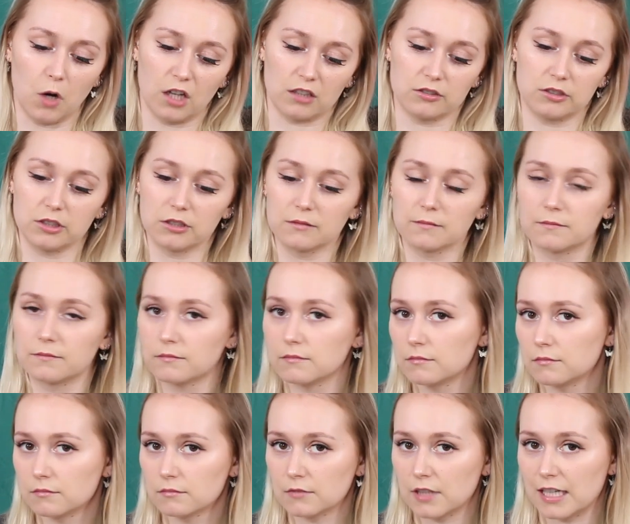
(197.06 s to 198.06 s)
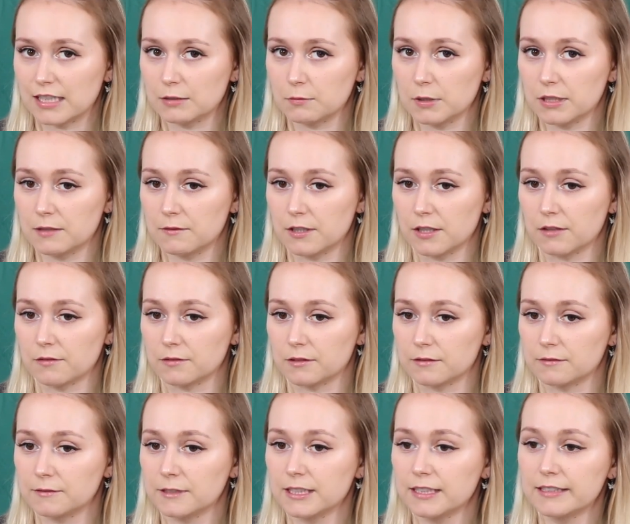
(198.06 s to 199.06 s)
Watch last week's video
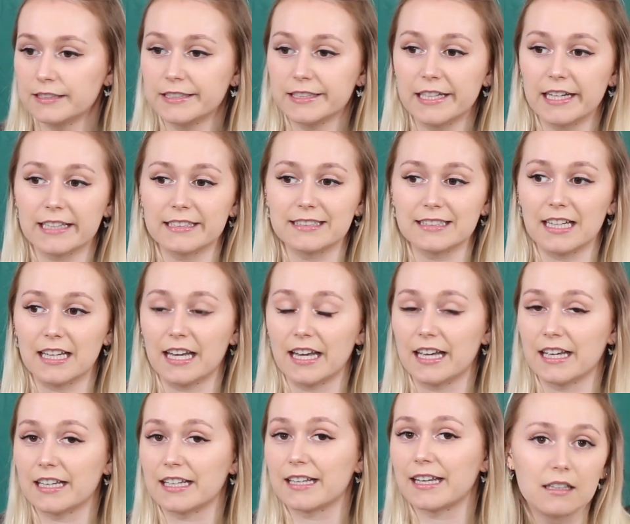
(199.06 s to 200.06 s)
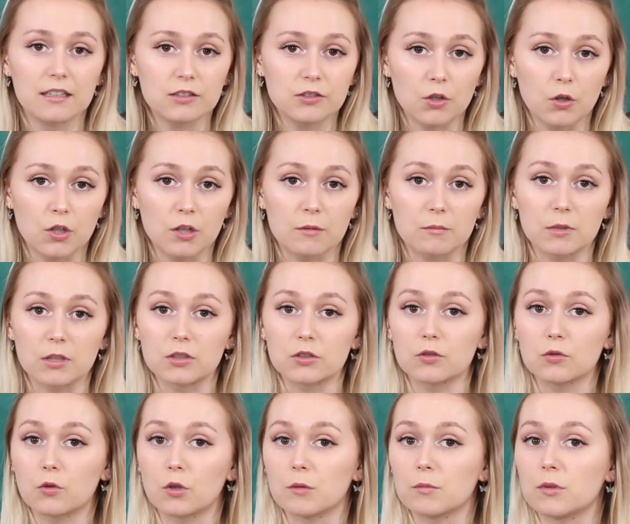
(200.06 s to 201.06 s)
for free to get an sodium
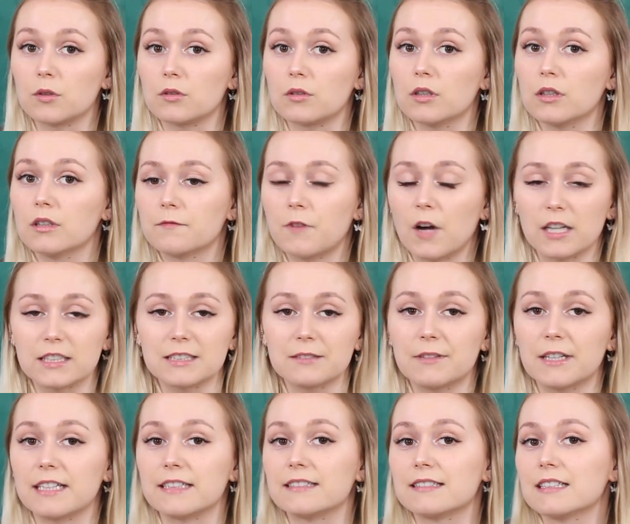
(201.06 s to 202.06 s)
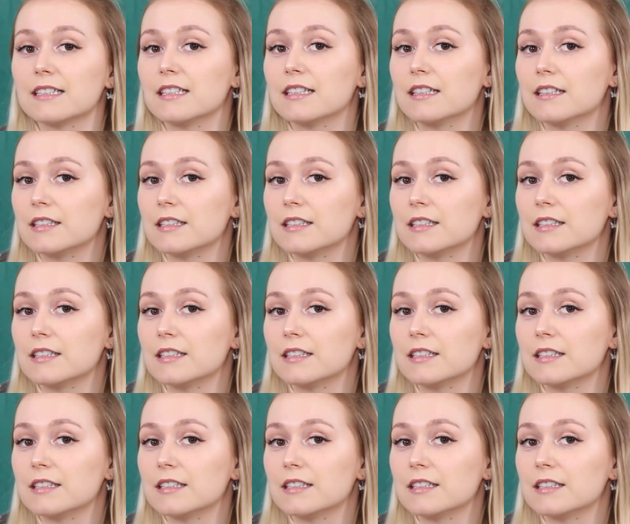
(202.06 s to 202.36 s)
ascorbyl phosphate